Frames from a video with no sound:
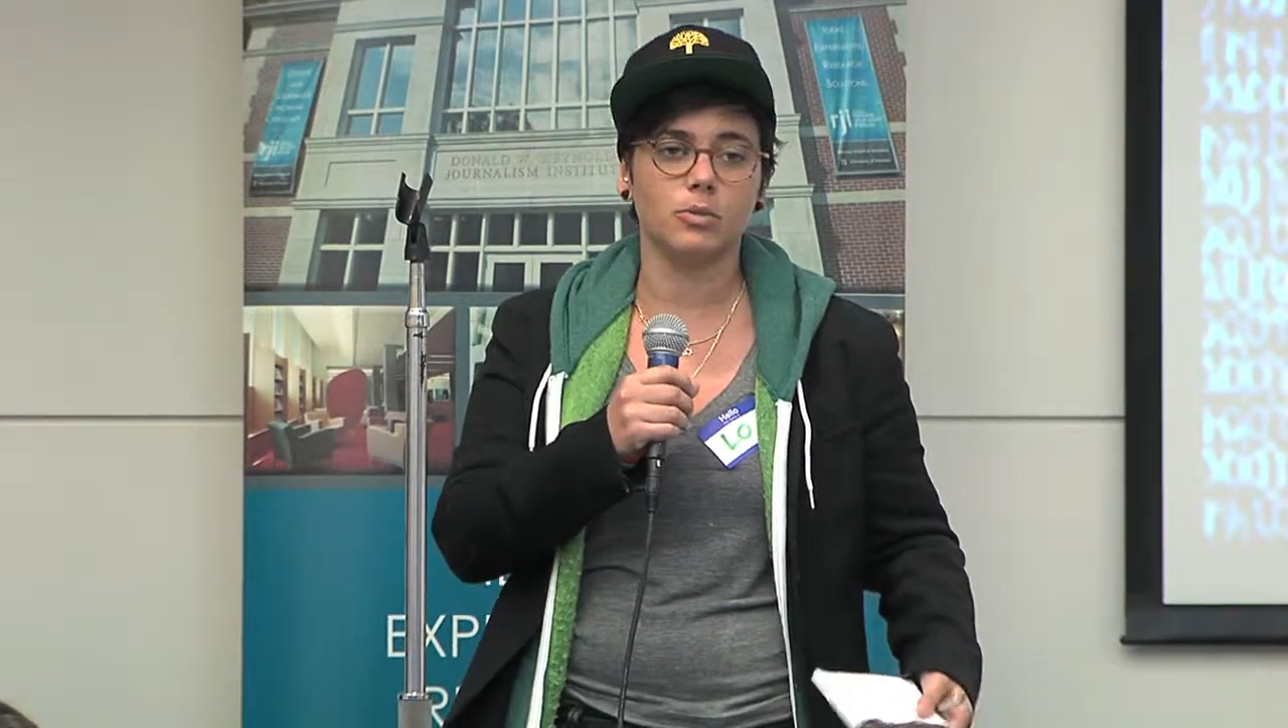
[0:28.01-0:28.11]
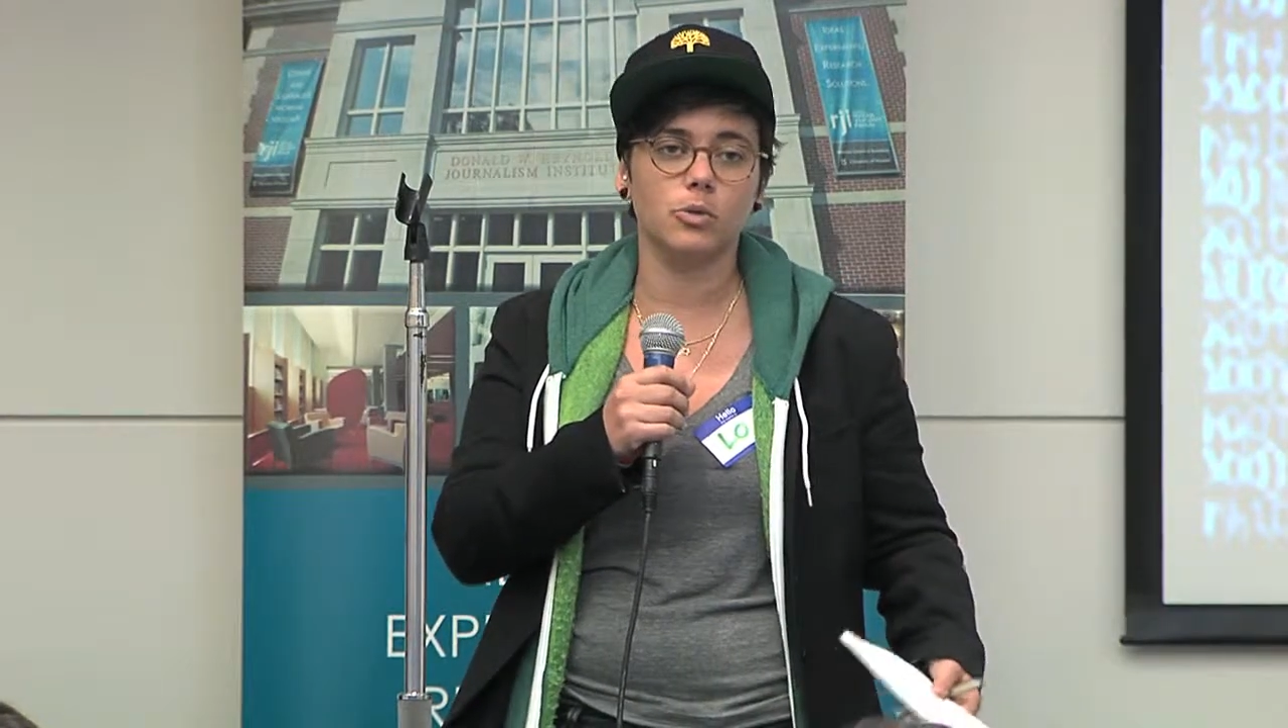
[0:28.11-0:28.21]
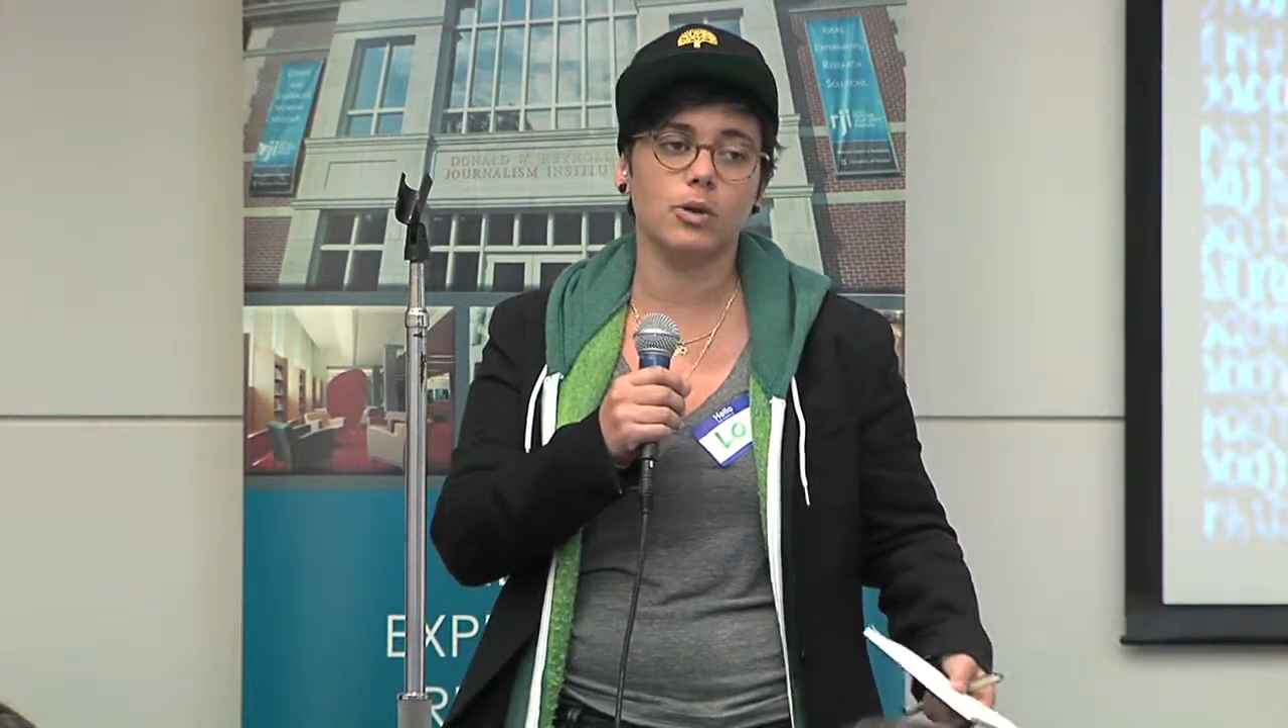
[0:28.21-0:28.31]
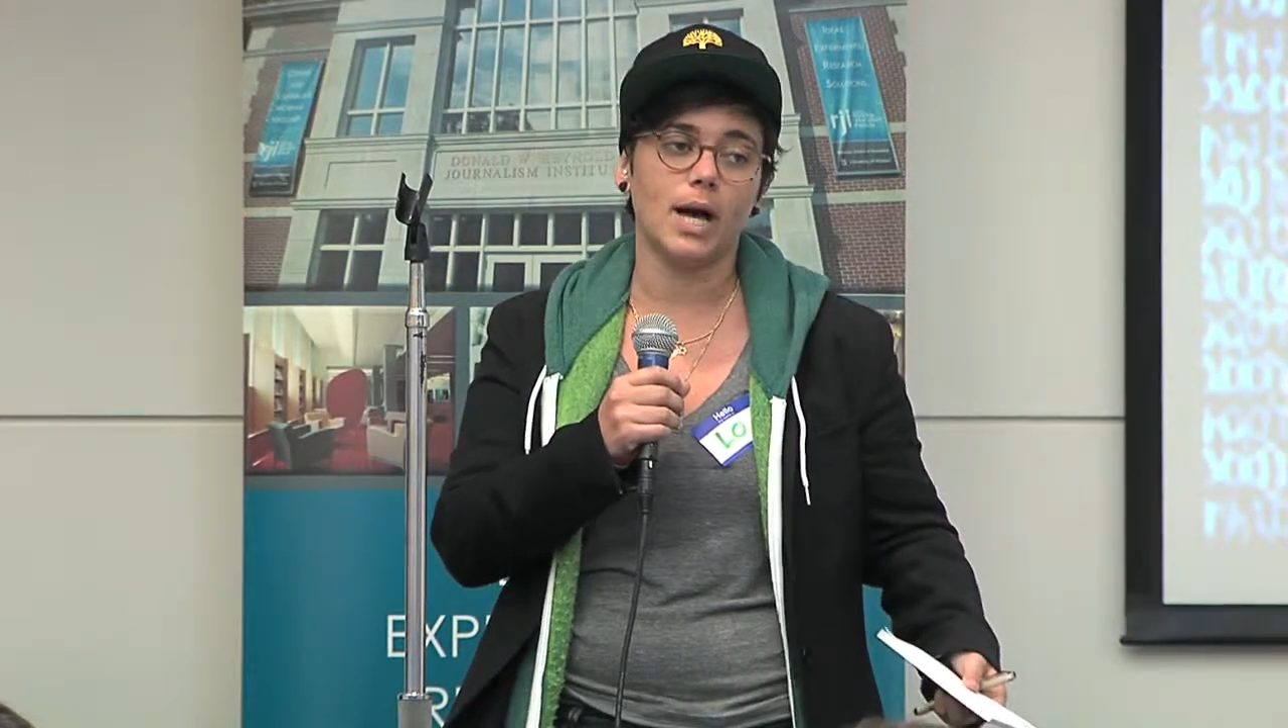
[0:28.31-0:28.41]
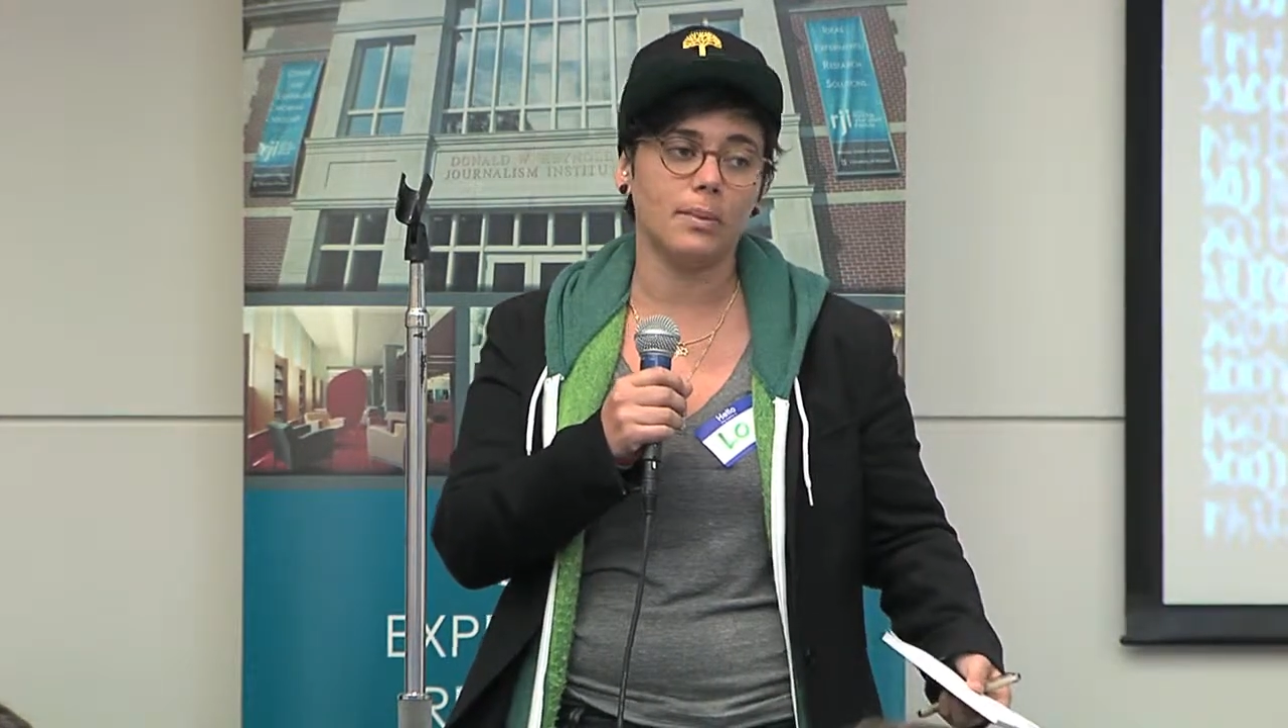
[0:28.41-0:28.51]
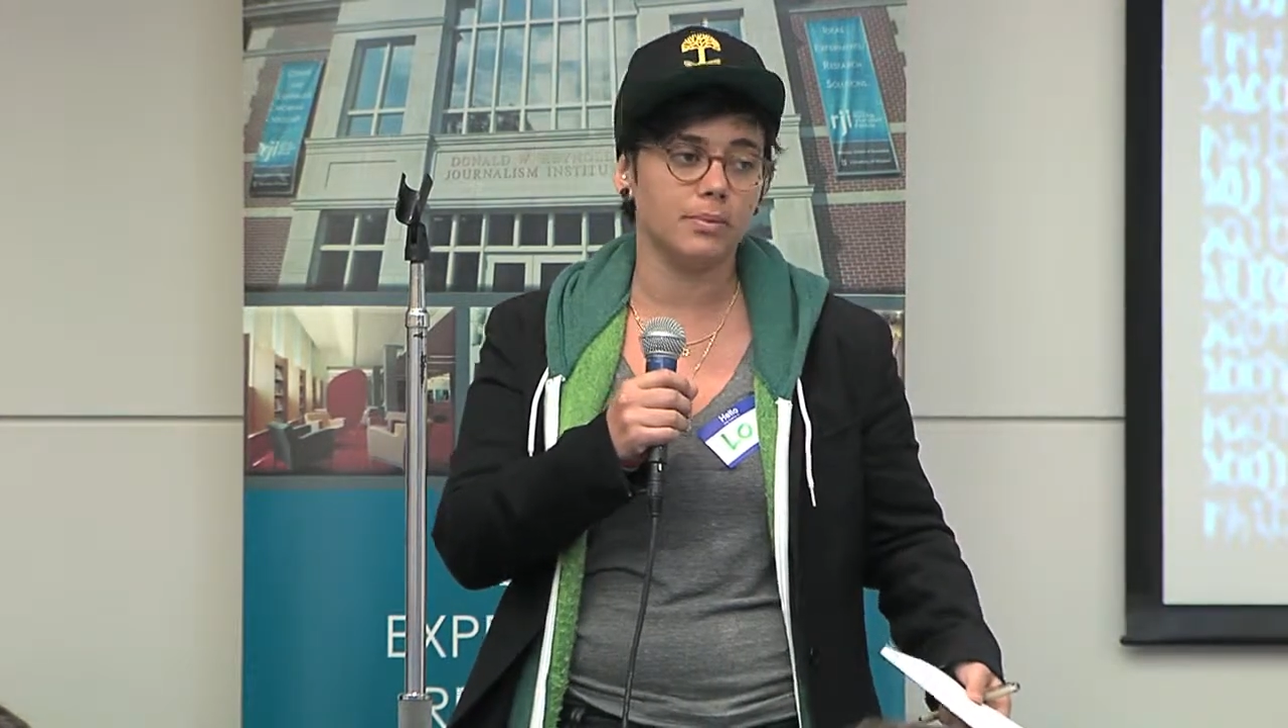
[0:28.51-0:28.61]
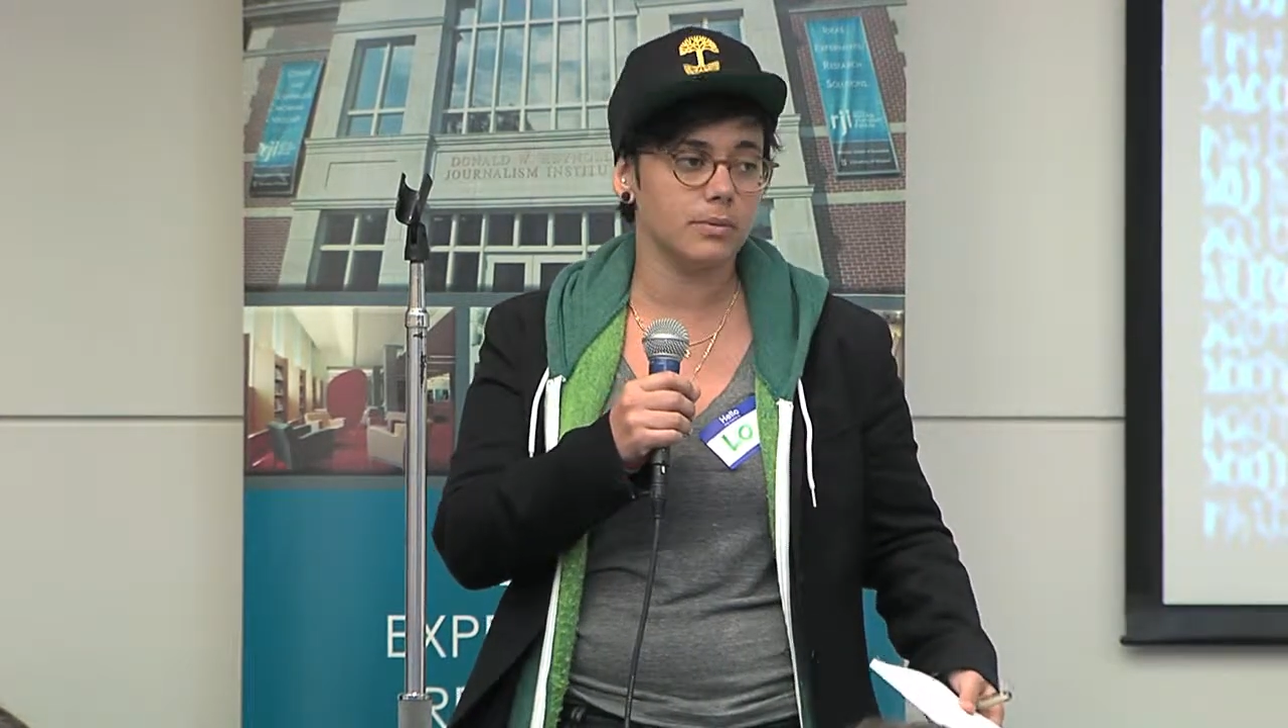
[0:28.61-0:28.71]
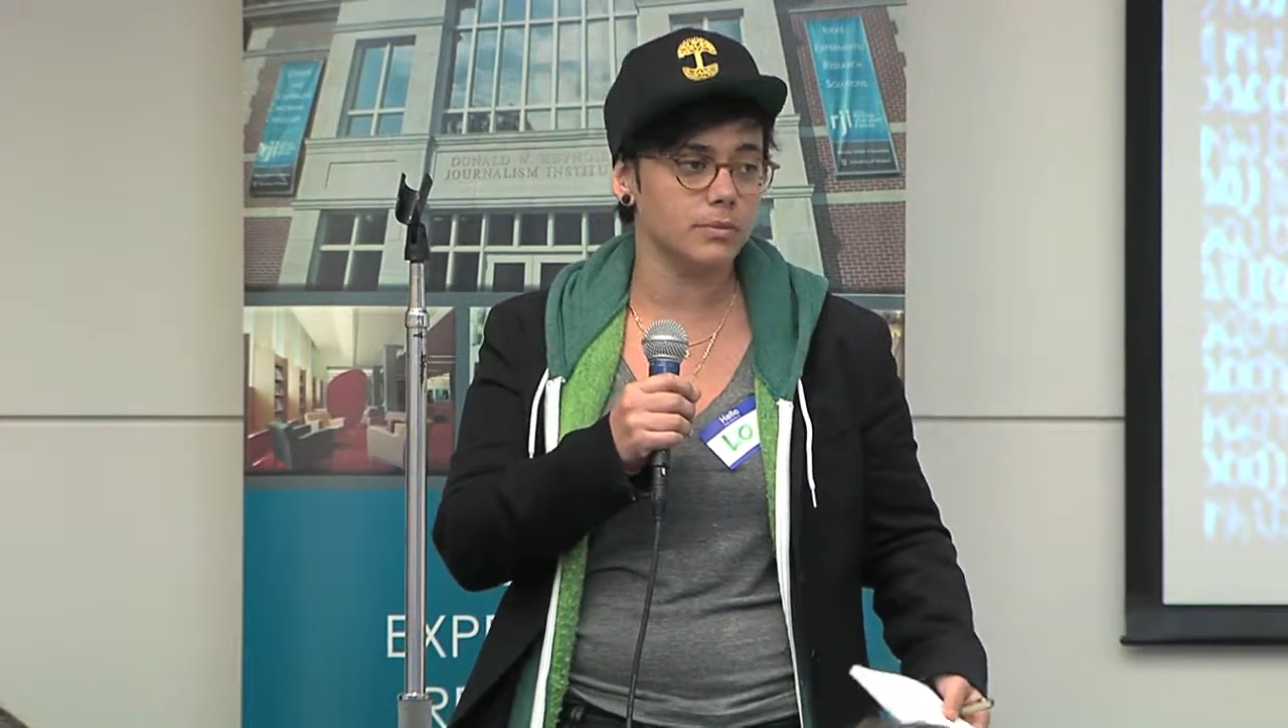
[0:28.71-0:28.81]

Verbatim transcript: mobile app,